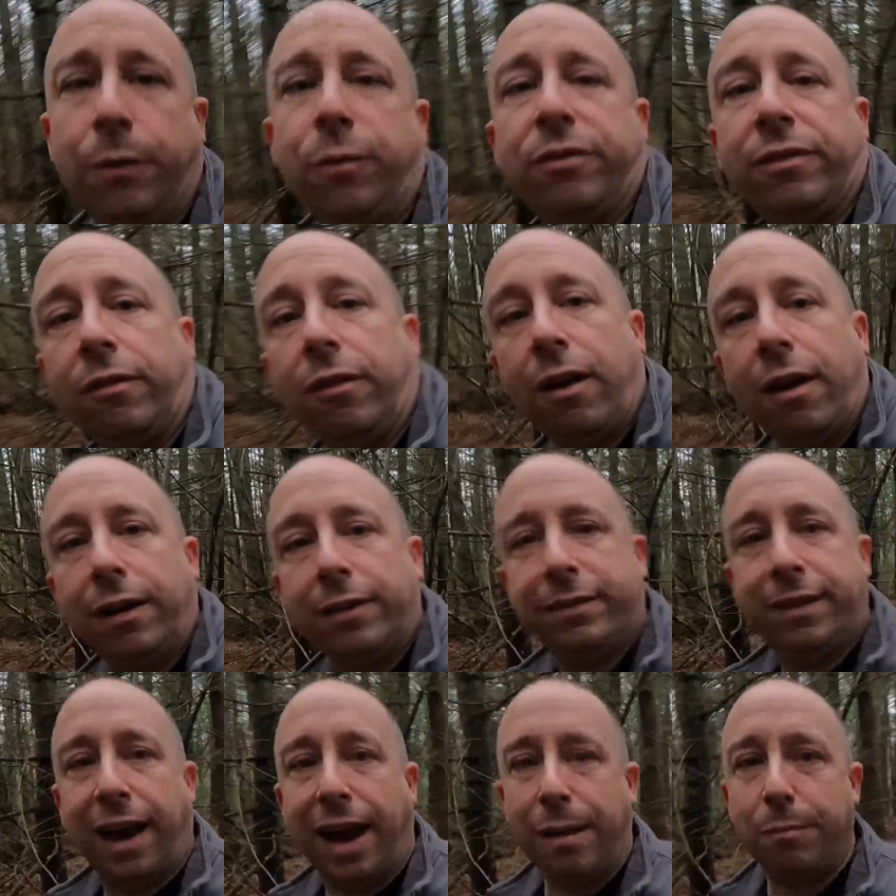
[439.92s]
It was a
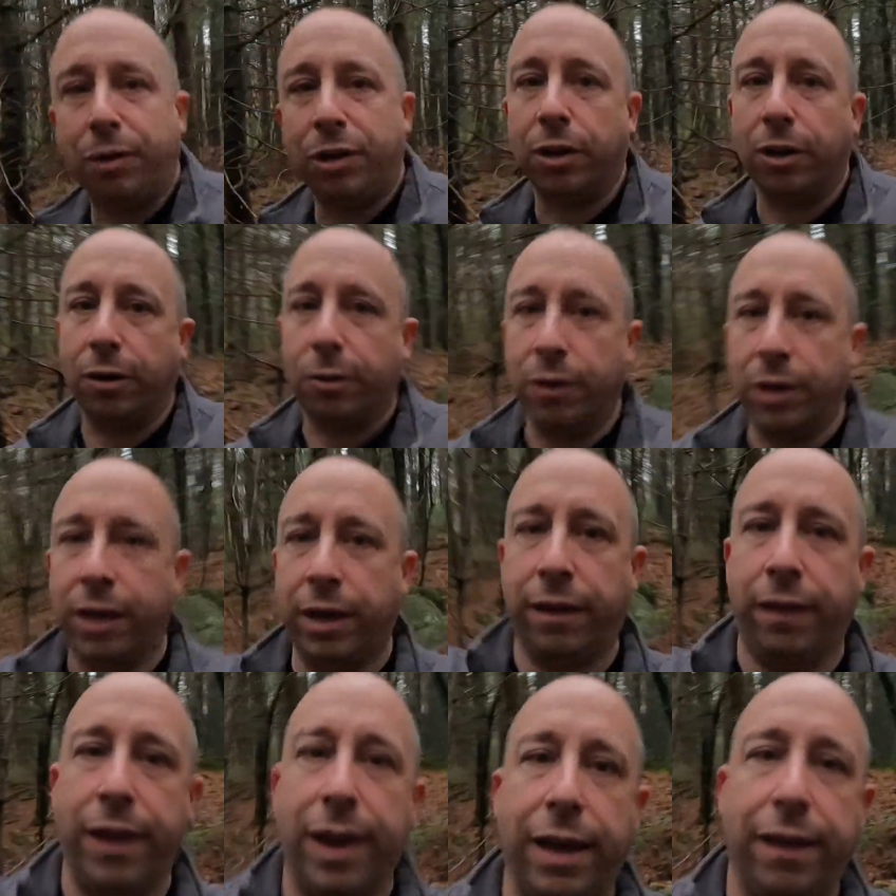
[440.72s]
long time ago
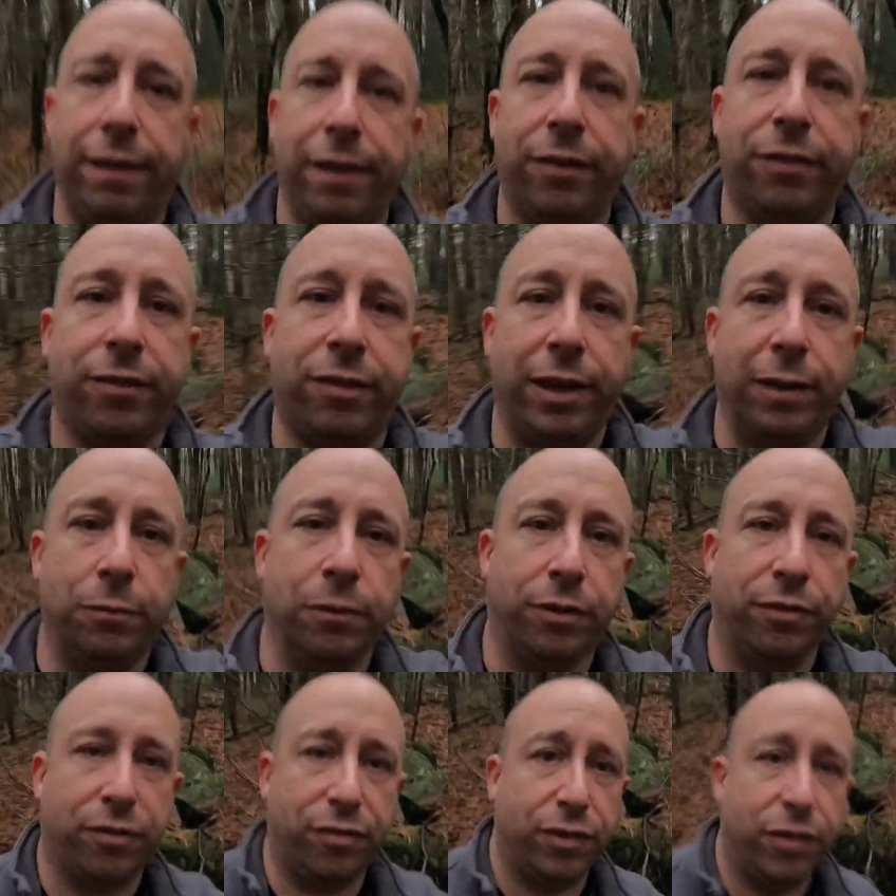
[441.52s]
that this
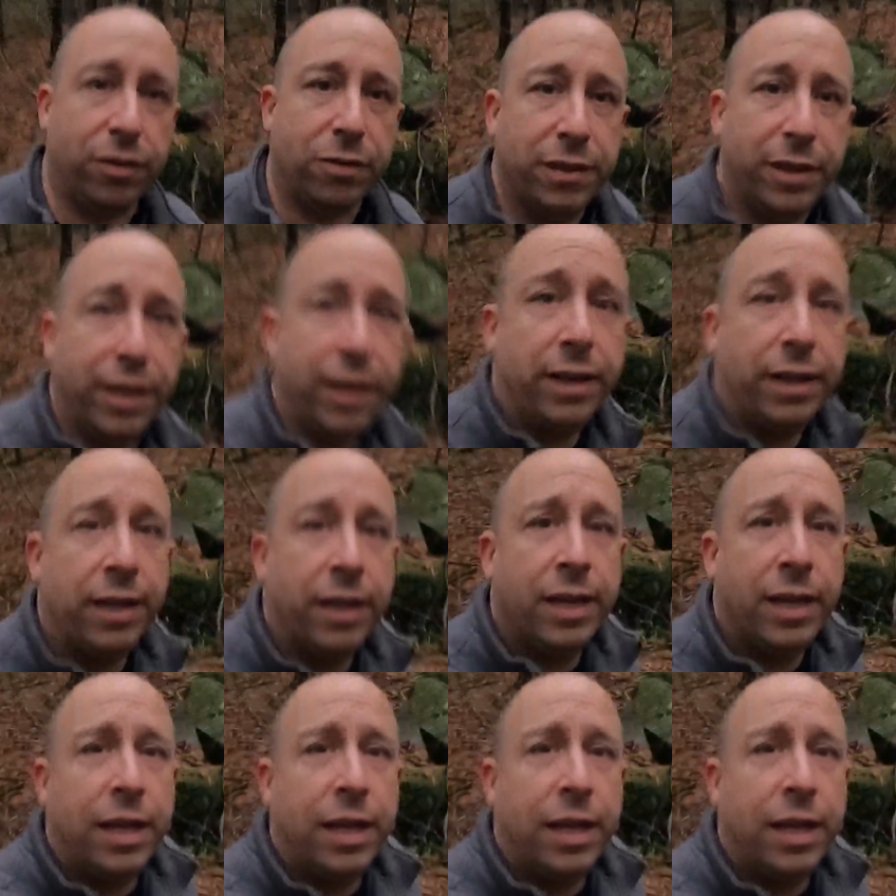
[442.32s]
thing was filled in,